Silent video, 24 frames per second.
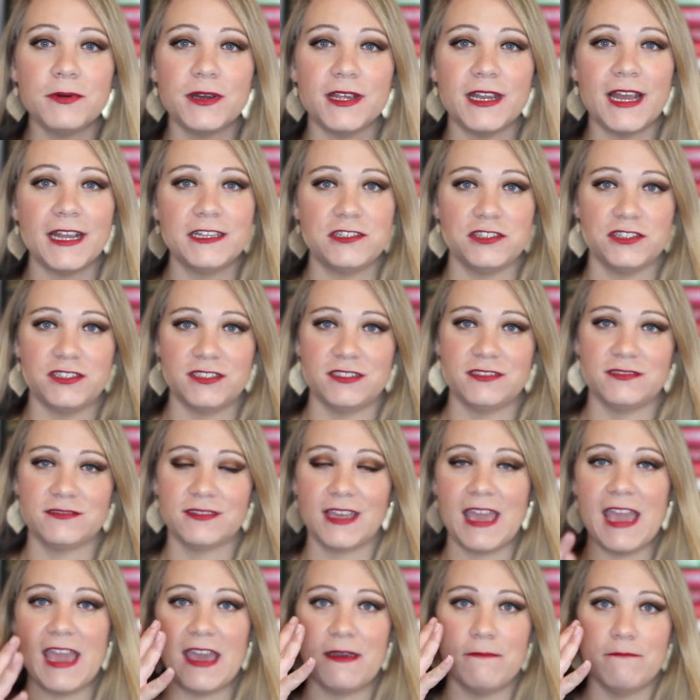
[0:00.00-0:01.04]
but I just
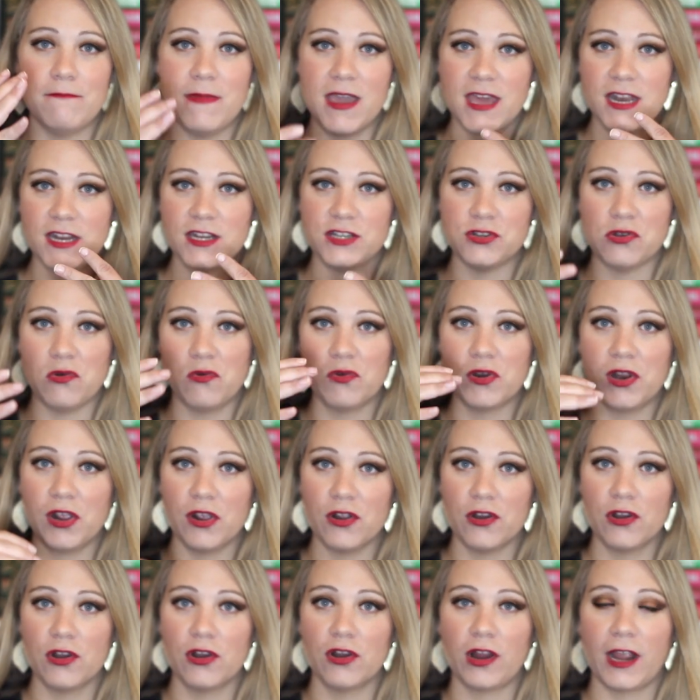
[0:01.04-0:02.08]
can't manage holding
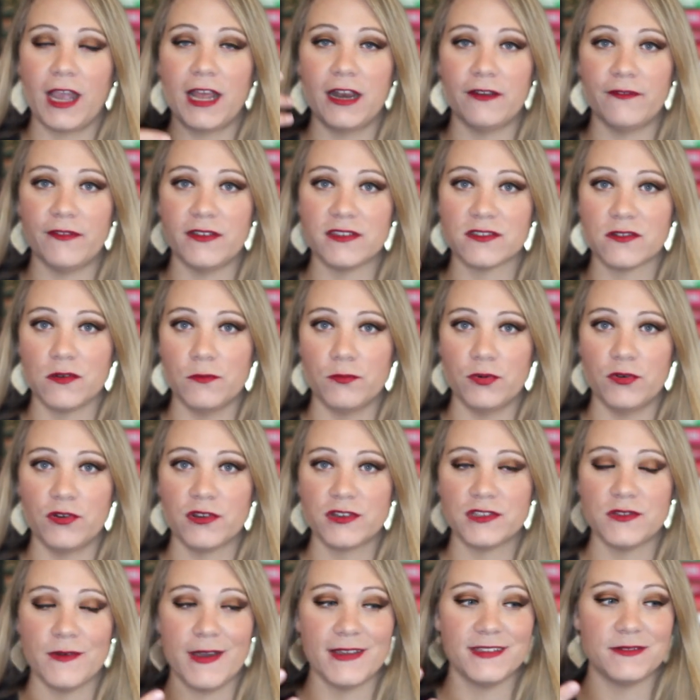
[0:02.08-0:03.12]
her in a physical
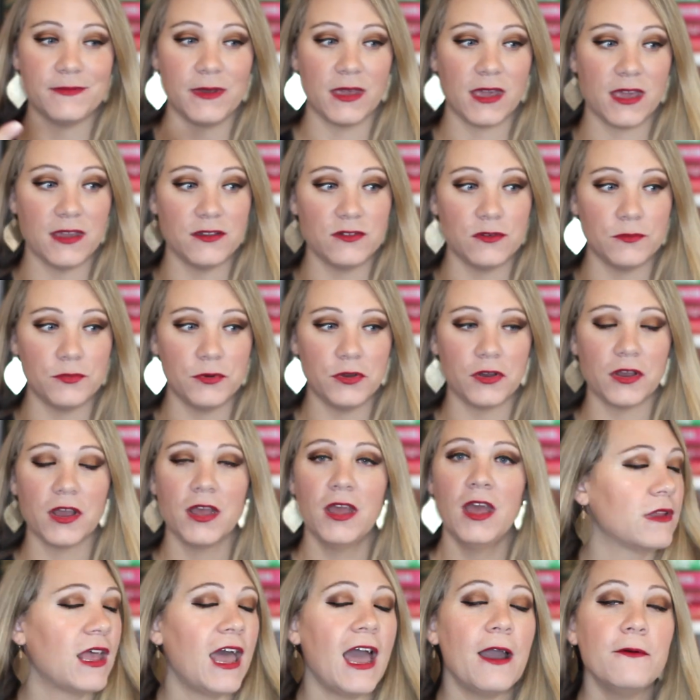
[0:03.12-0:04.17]
book, so it has to be a Kindle book.